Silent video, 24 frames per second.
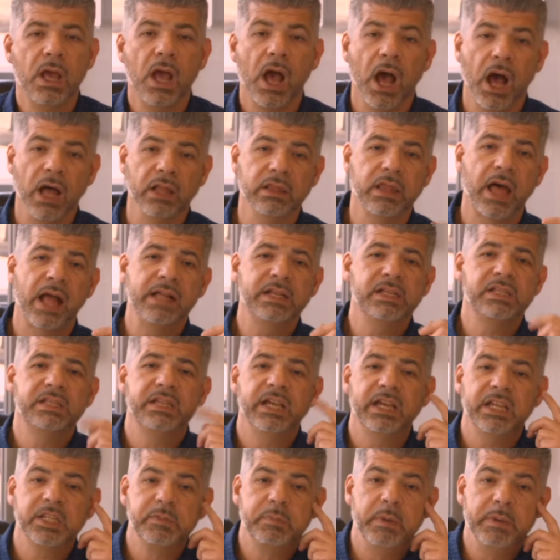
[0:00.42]
A lot of
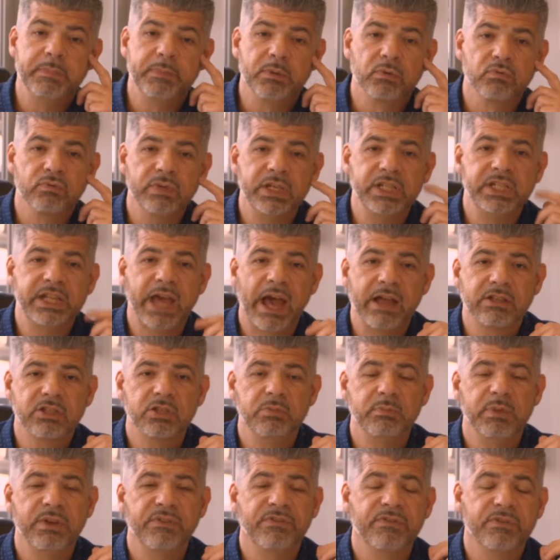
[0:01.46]
salespeople reach out to
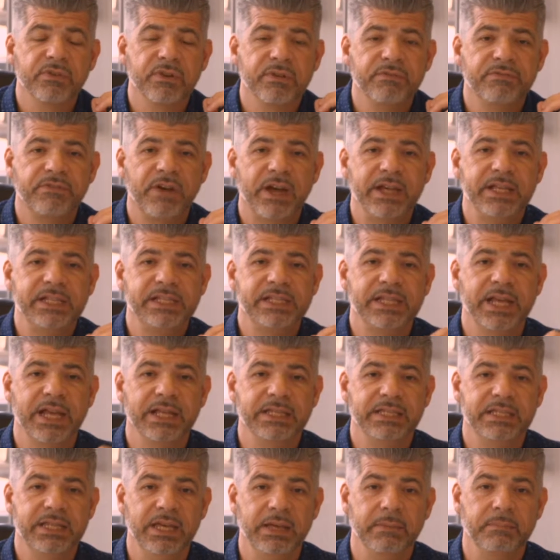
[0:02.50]
me for advice
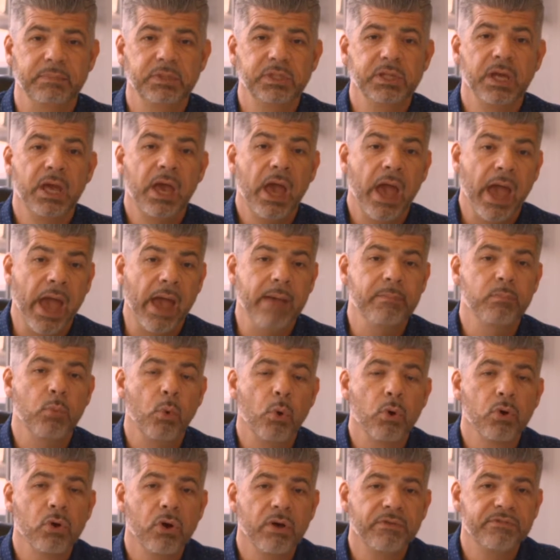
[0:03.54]
and tips, and
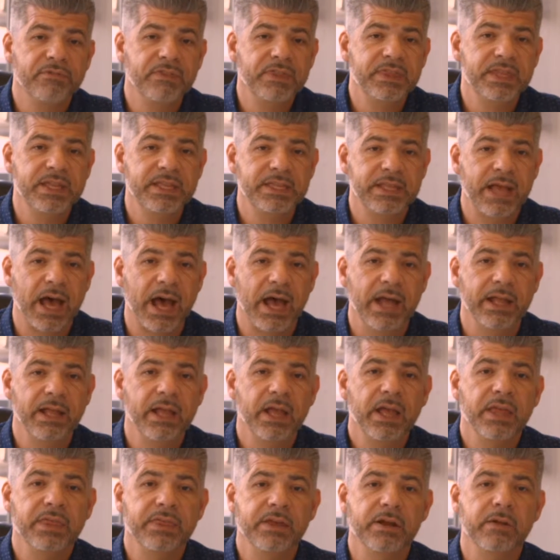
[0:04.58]
more often than
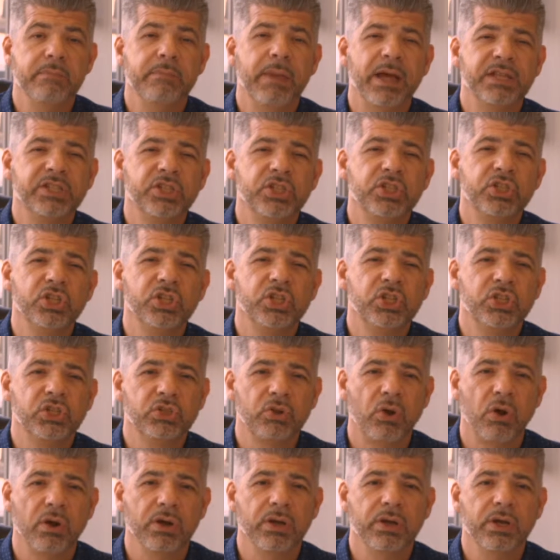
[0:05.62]
not, their messages
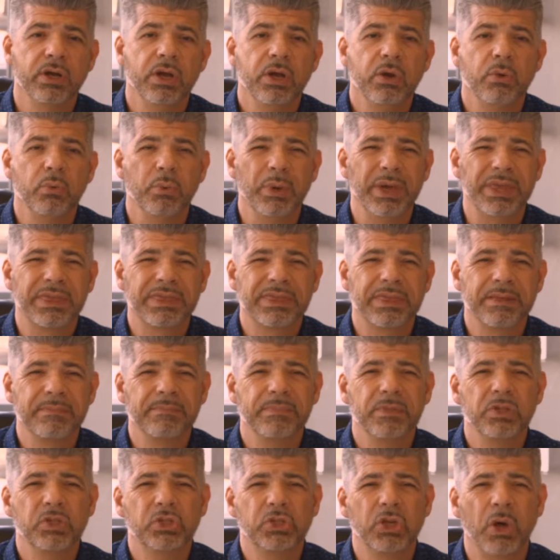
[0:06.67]
start with,
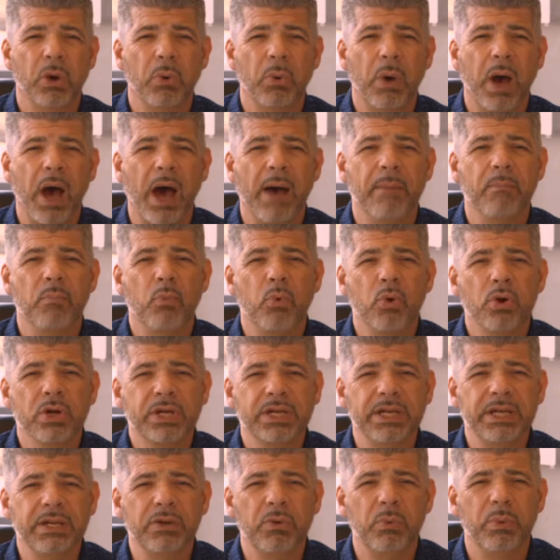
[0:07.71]
"So I'm
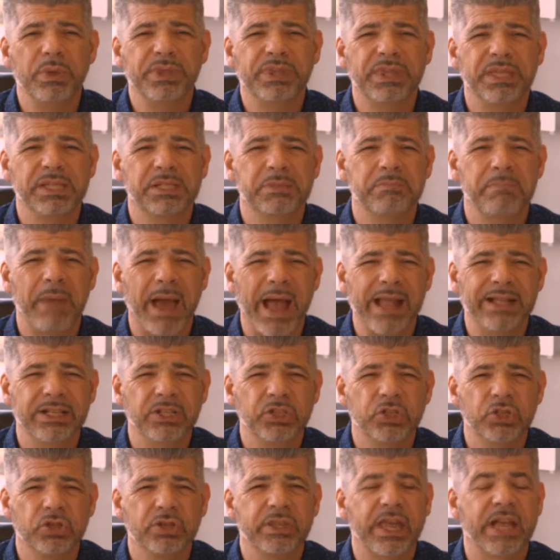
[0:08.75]
working with this
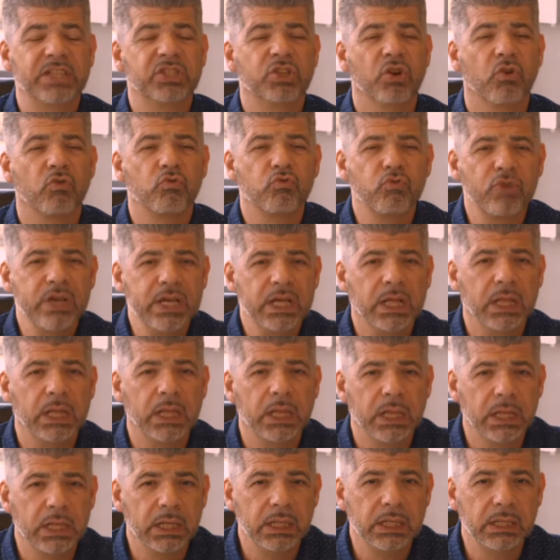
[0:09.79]
manager that's a real,"